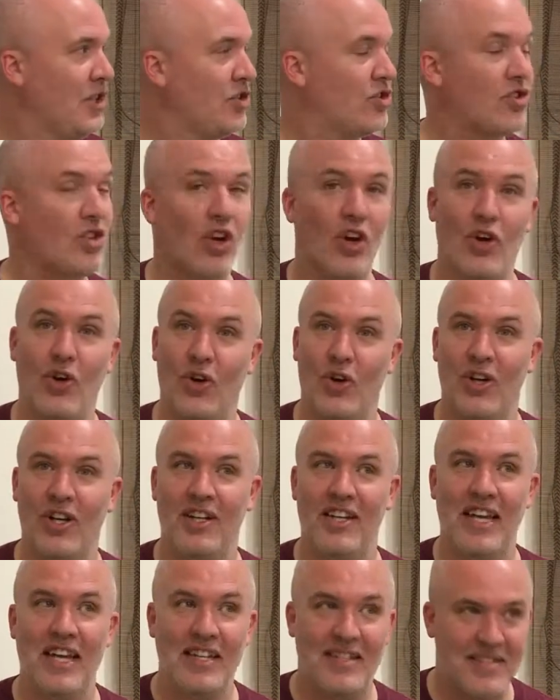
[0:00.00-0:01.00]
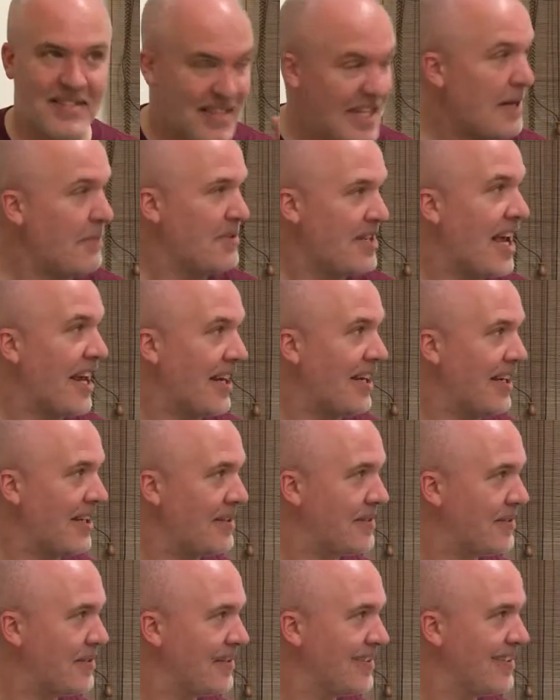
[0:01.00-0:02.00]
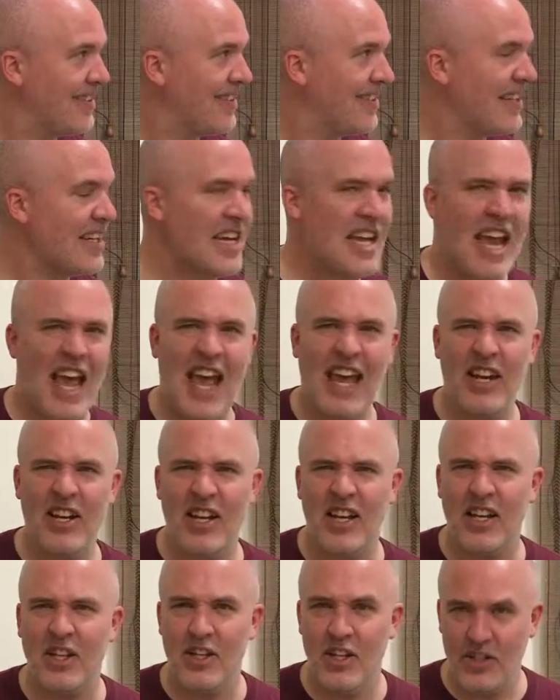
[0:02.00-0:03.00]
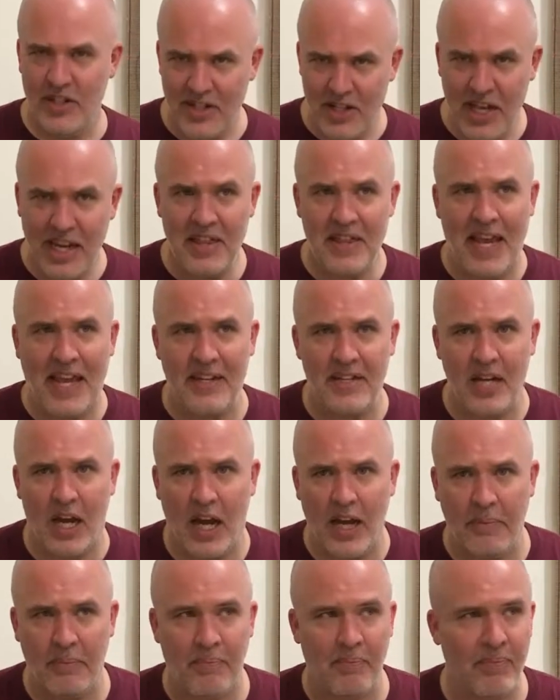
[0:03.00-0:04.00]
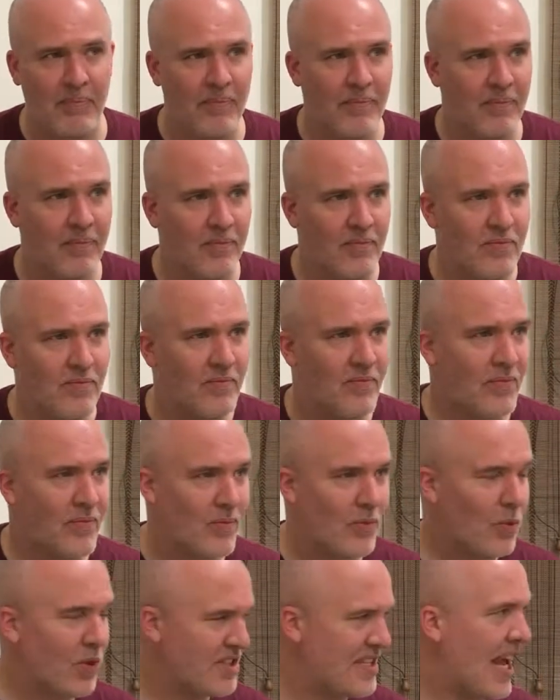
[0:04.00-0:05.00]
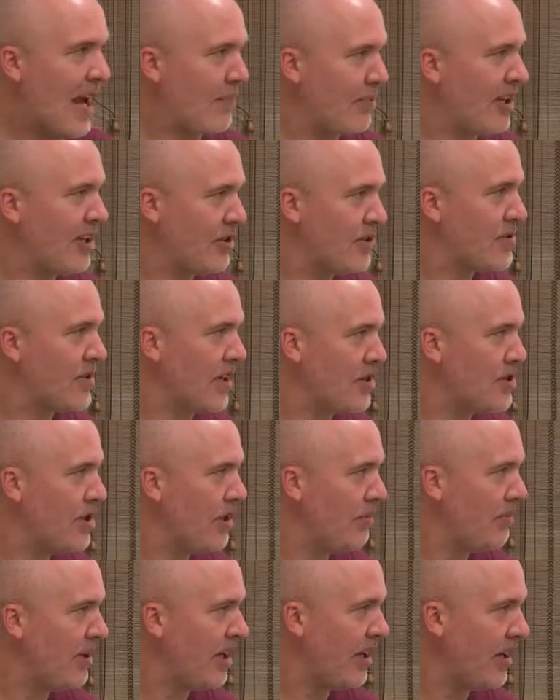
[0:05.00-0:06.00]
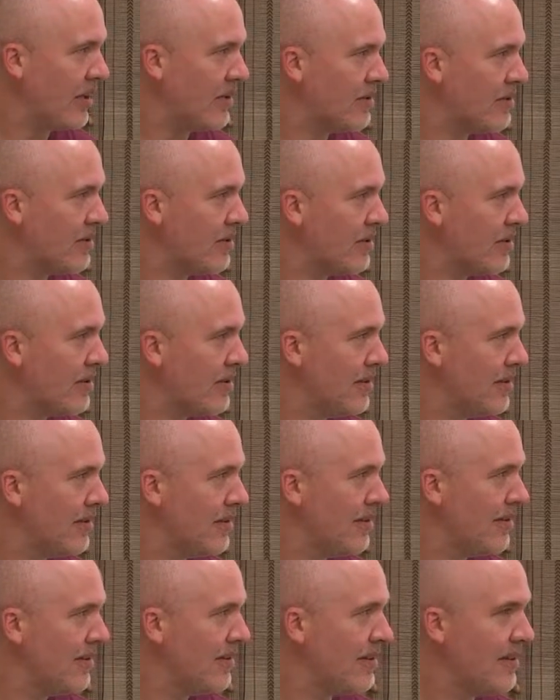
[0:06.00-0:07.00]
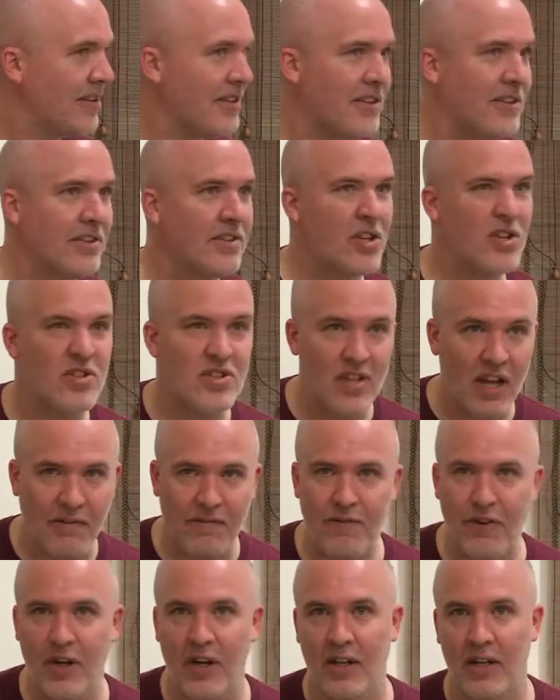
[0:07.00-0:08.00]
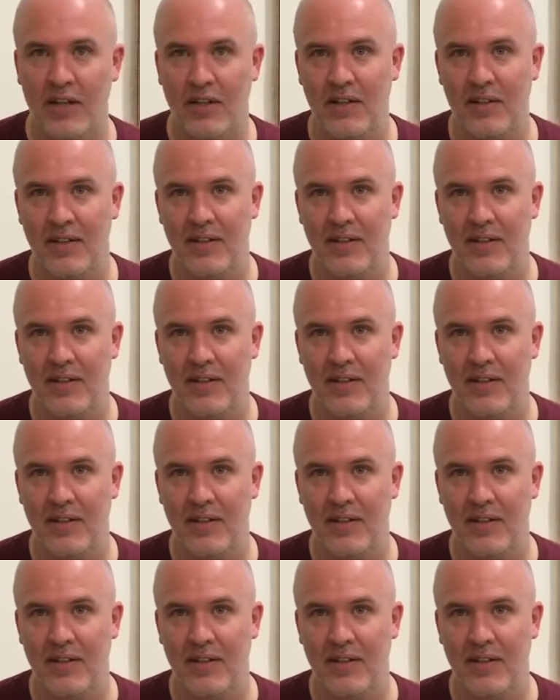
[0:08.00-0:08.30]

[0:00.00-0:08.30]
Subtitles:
So it seems endless. And in that time, what's happening to sentient beings? They're suffering.